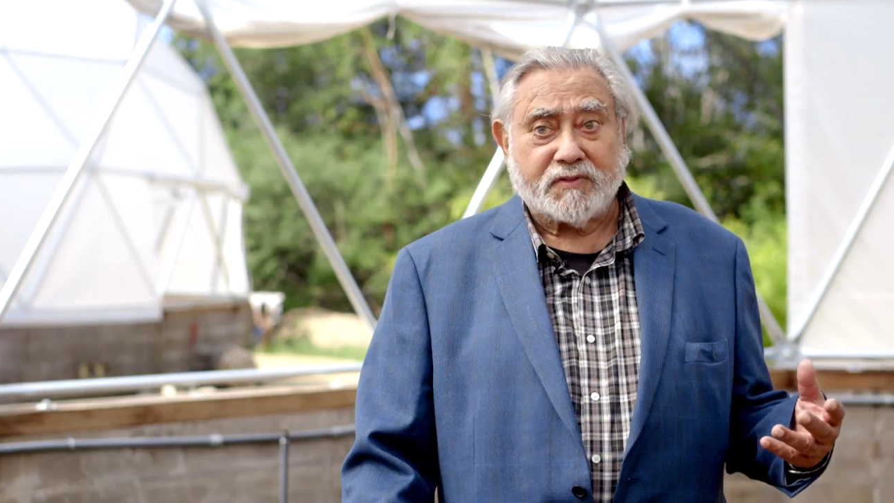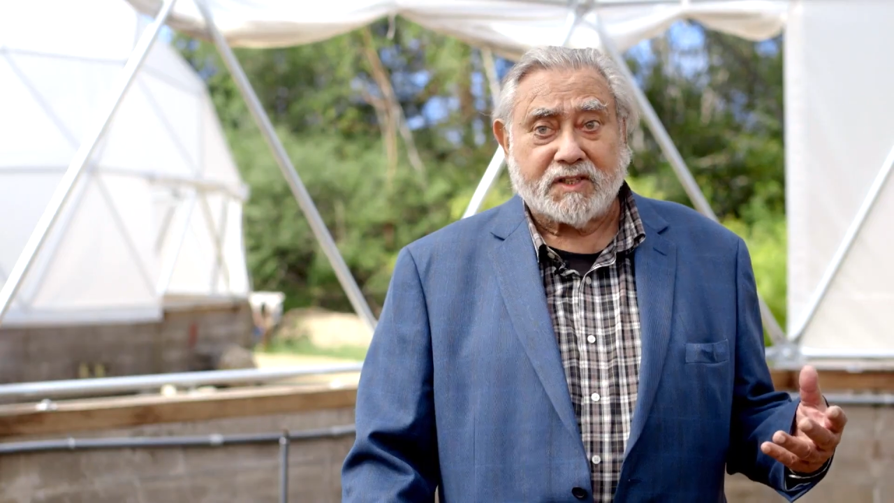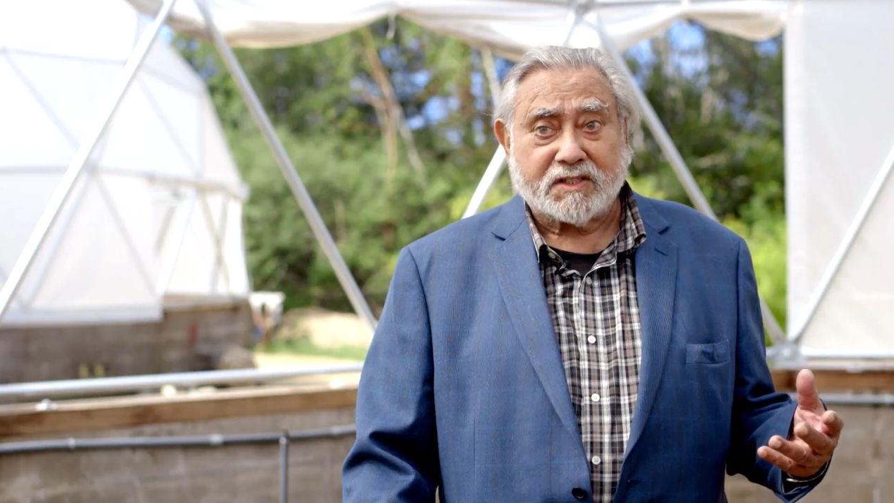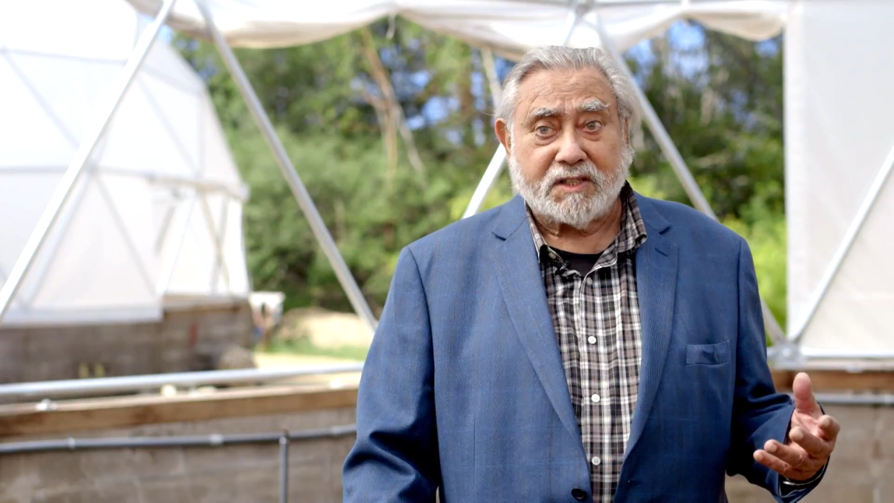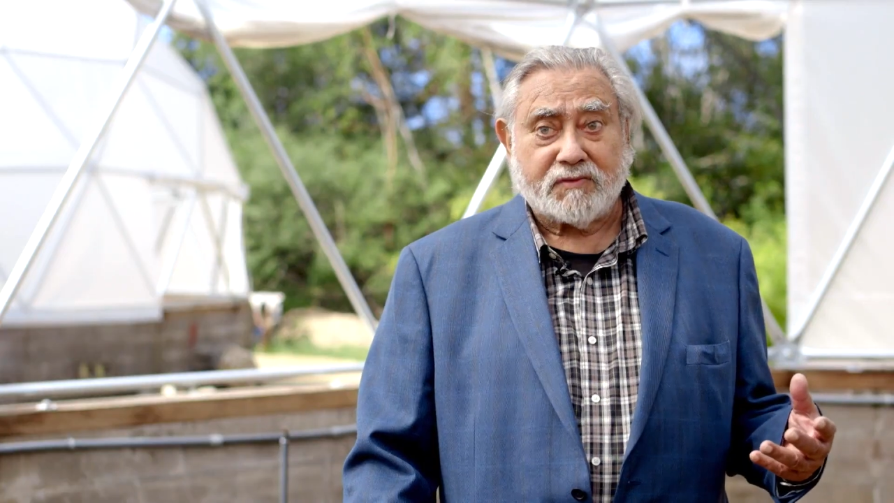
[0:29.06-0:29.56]
of
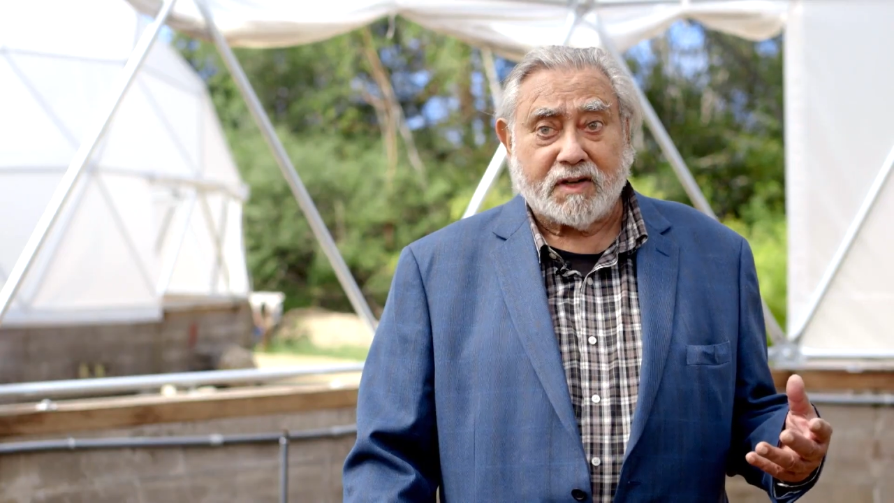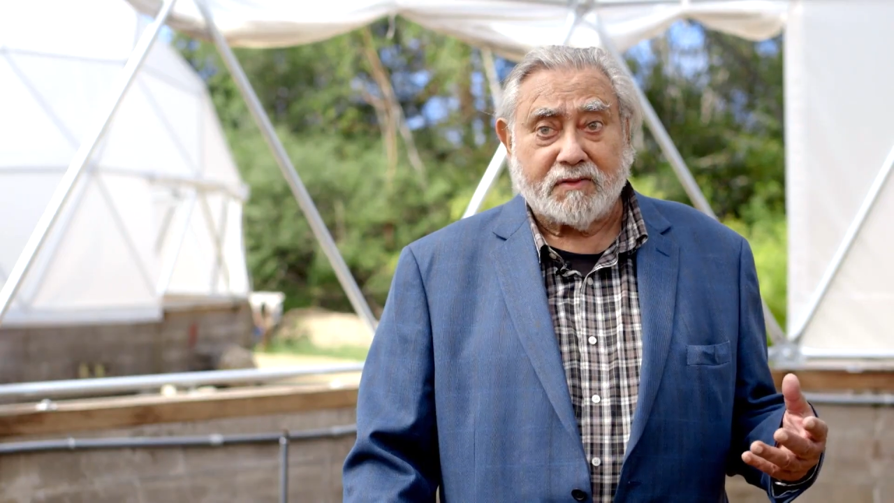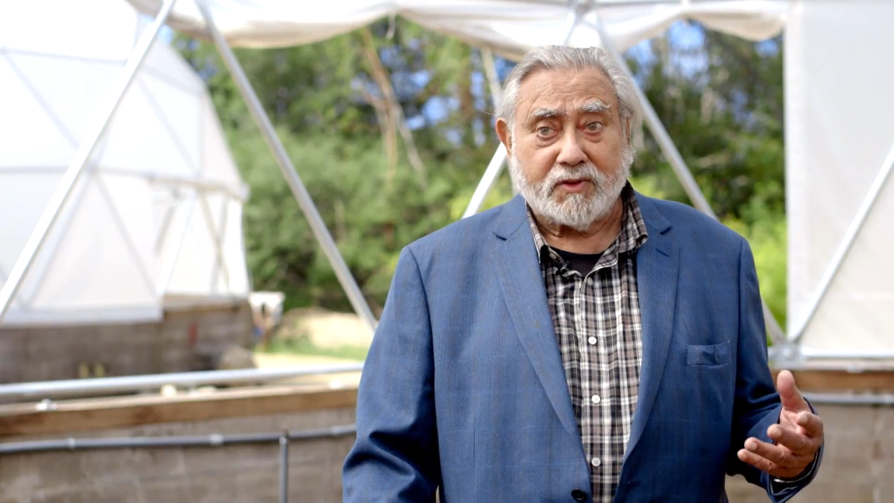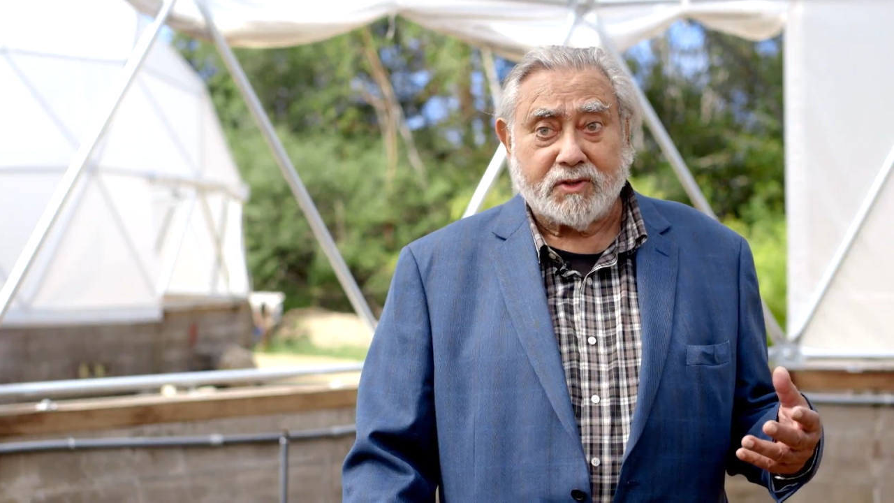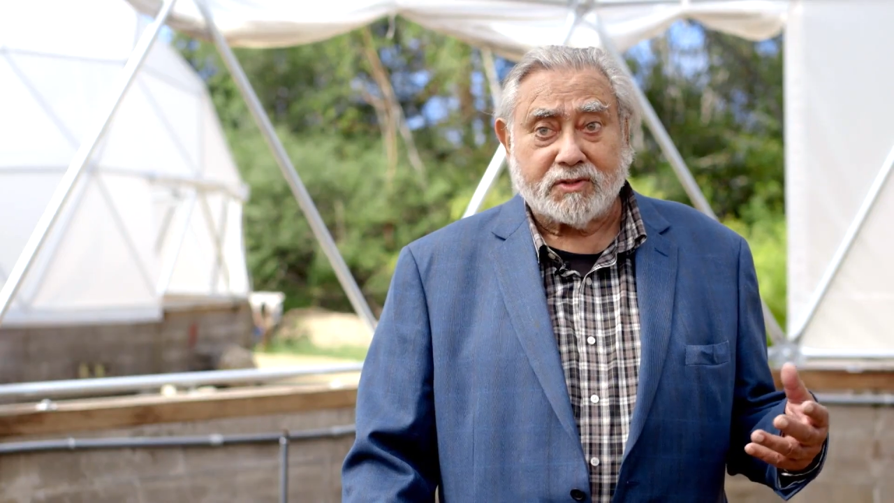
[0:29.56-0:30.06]

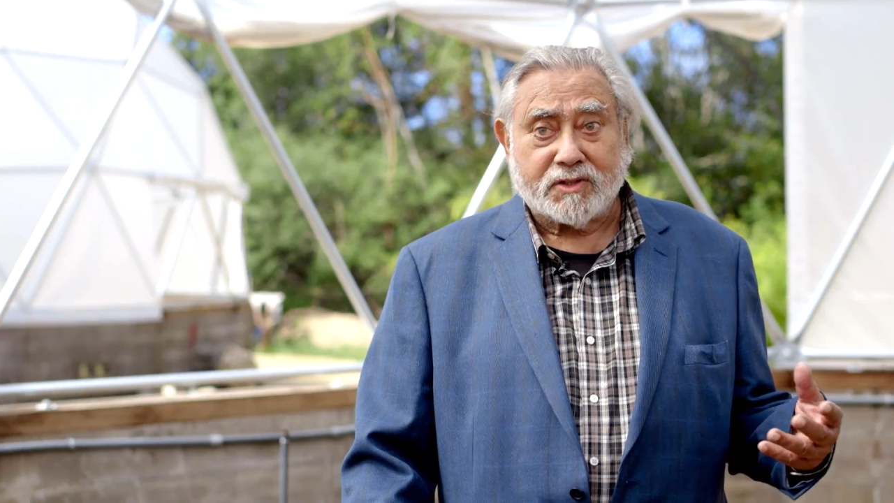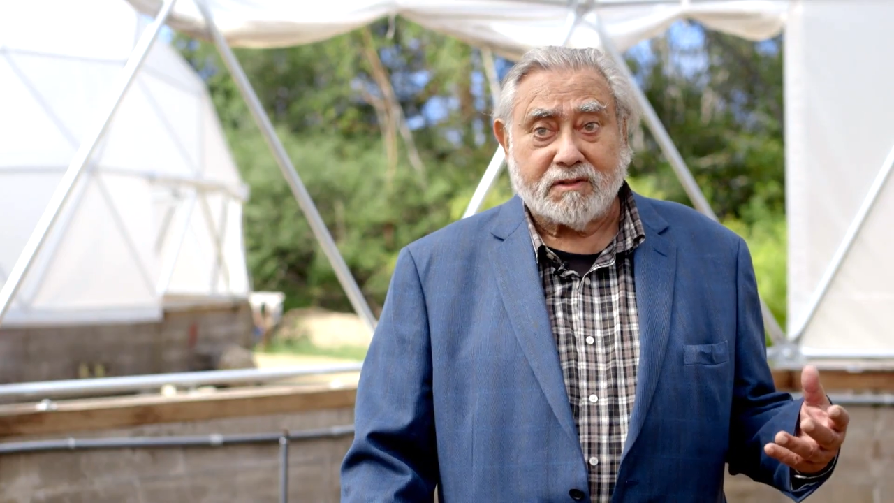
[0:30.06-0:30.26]
sixty-five years,